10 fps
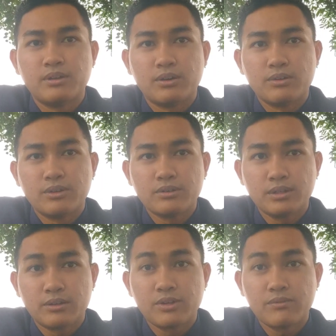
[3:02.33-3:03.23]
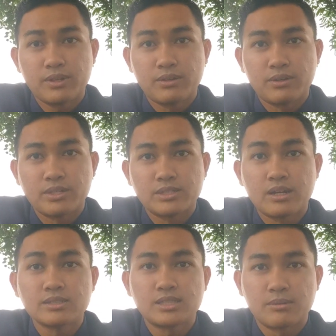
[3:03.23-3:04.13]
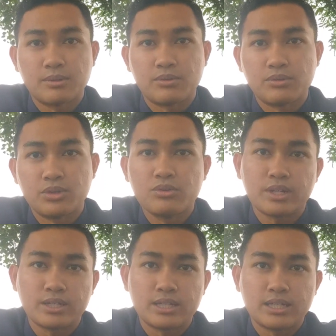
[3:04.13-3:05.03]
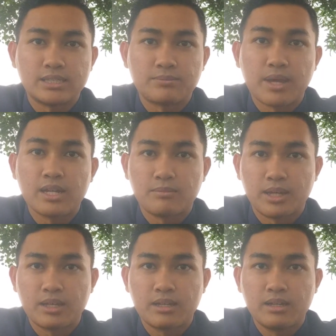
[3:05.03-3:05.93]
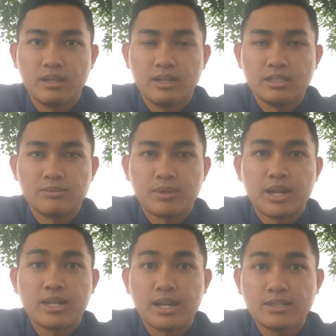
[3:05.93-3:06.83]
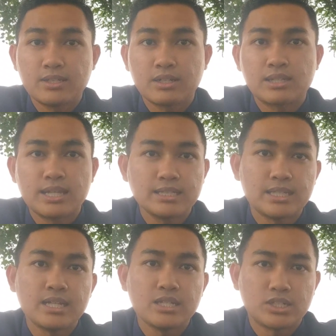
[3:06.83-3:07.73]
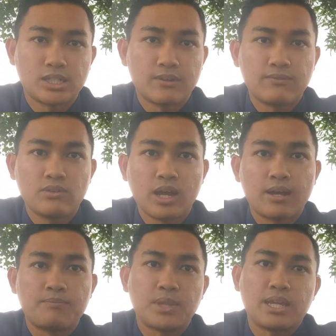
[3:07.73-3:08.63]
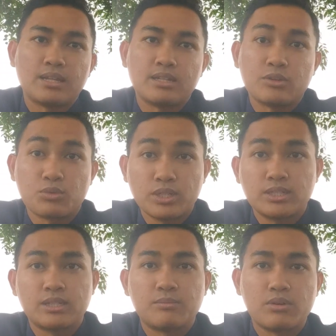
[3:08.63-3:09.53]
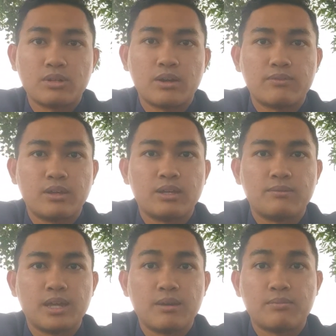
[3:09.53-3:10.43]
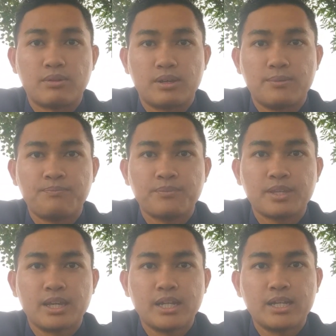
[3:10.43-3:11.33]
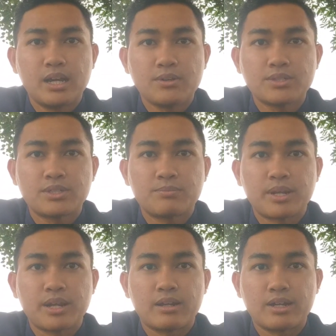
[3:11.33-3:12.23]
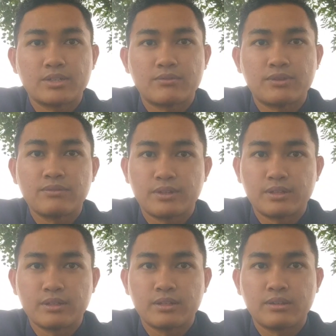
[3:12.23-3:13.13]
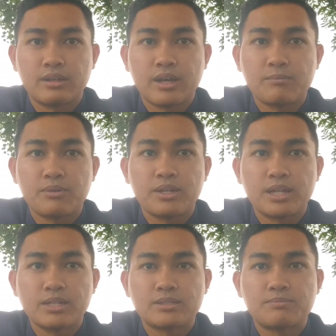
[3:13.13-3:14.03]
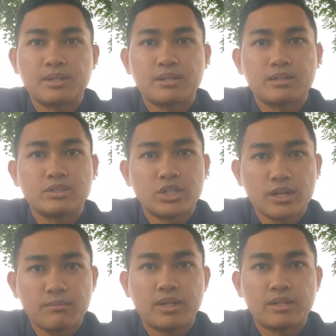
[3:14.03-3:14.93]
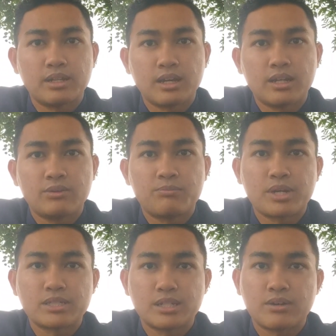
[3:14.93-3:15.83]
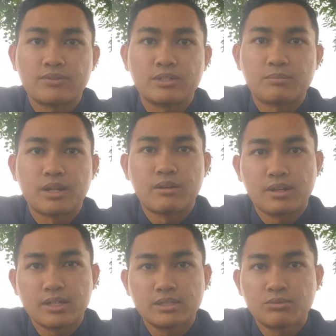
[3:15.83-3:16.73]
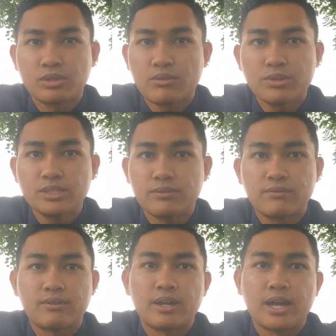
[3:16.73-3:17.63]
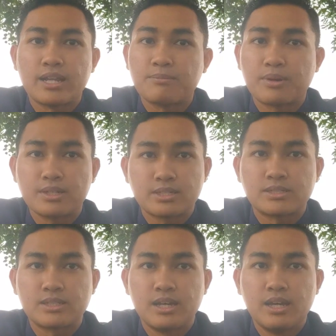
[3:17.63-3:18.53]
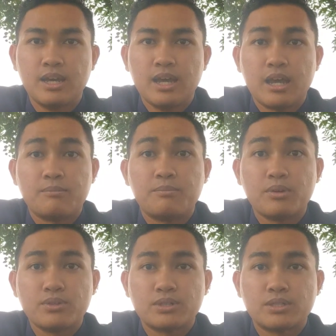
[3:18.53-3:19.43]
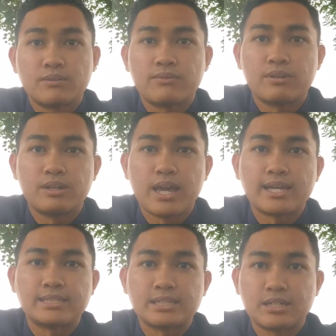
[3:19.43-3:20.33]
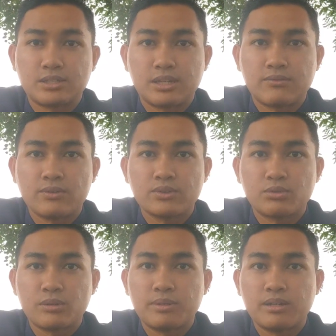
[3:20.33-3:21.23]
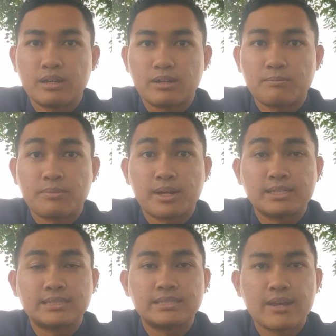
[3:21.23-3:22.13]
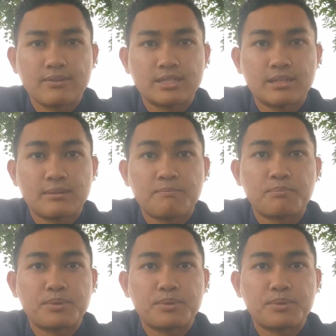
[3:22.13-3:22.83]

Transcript: Although their revenue is unstable during this pandemic, Japan Airlines took this initiative to help in increasing the morale of their employee. It allows Japan Airlines to fulfill their employee needs, but the chairman and the president of Japan Airlines will not receive any bonuses. And bonuses for the executive also will be cut by 70%.